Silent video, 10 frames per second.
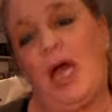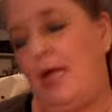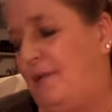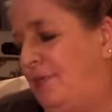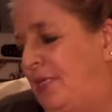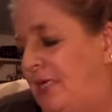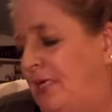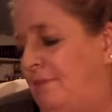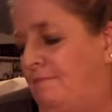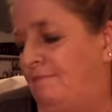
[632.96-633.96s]
items in
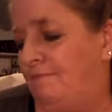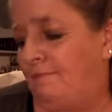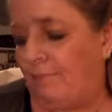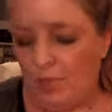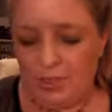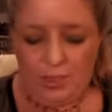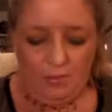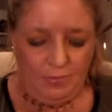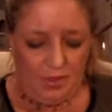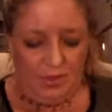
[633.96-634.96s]
it. So
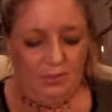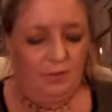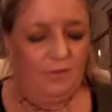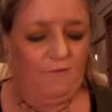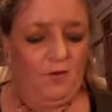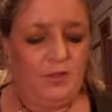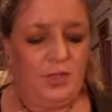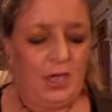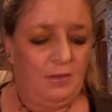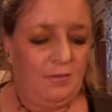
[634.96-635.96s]
I'm gonna get to the first
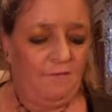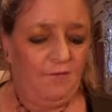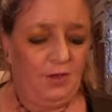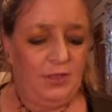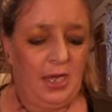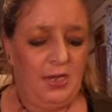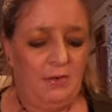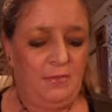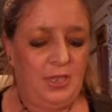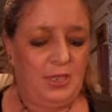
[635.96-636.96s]
item. The first
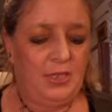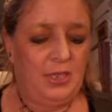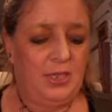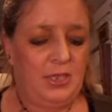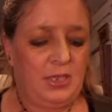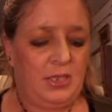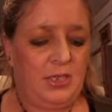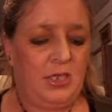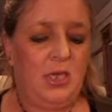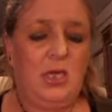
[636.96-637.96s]
item is this
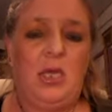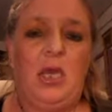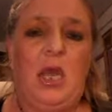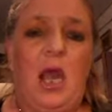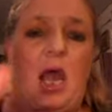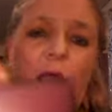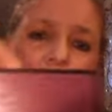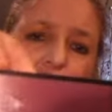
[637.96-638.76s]
eye